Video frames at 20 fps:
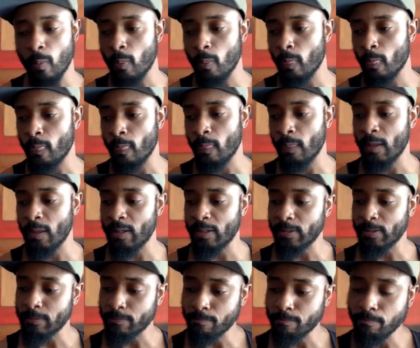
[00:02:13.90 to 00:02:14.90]
As far
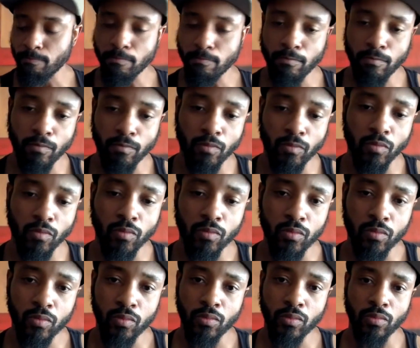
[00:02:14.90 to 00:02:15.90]
as,
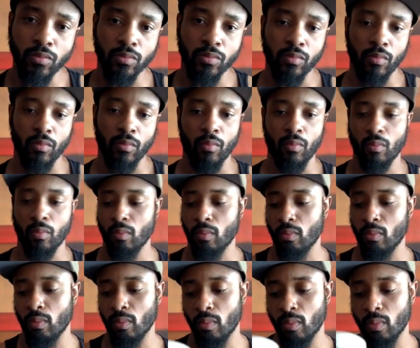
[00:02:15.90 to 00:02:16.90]
the
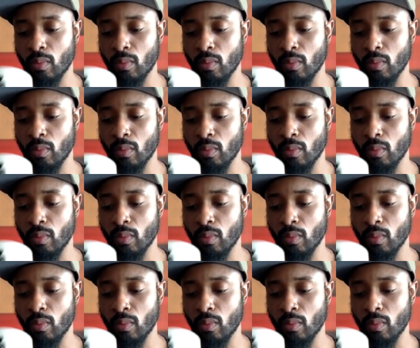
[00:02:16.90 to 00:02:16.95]
rough